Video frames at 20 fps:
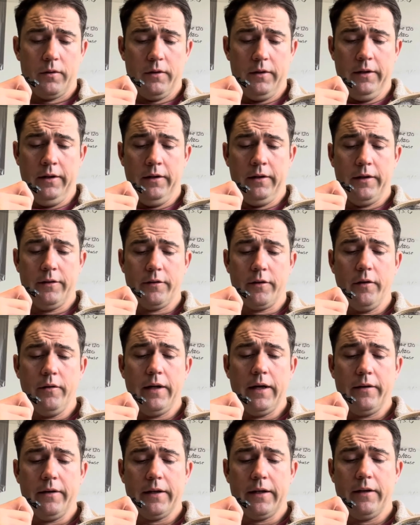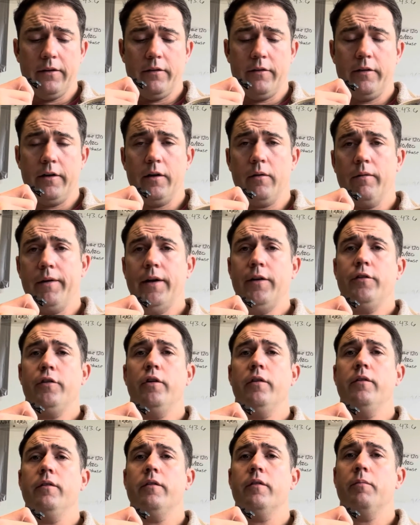let's go down to
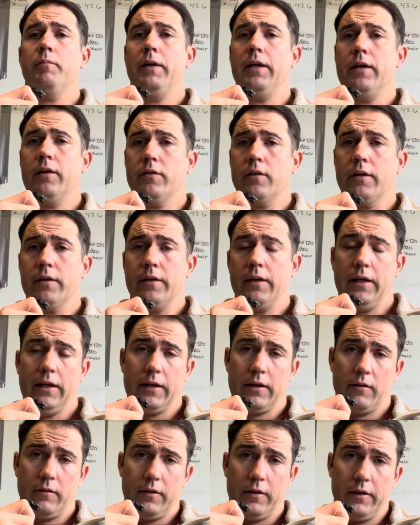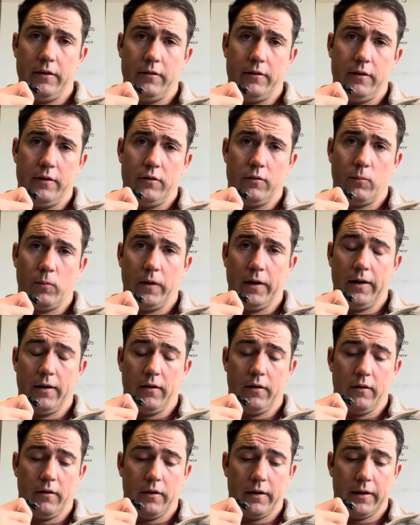considerations because I think this is
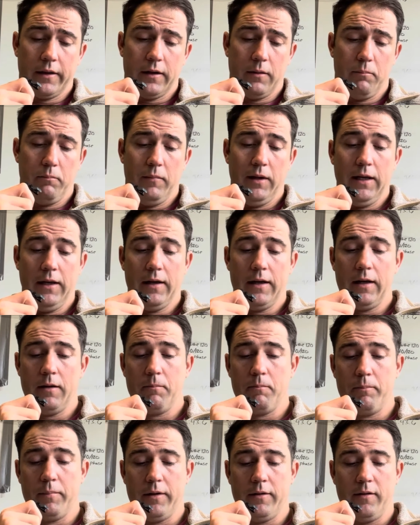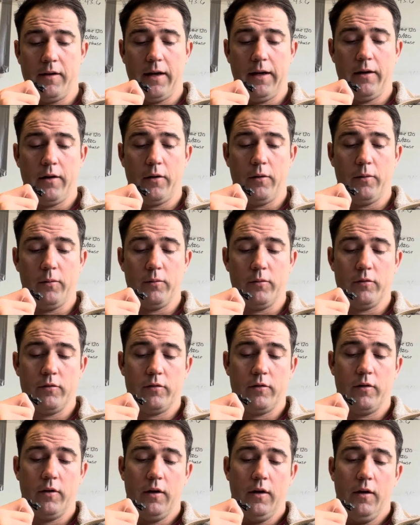where the meat and potatoes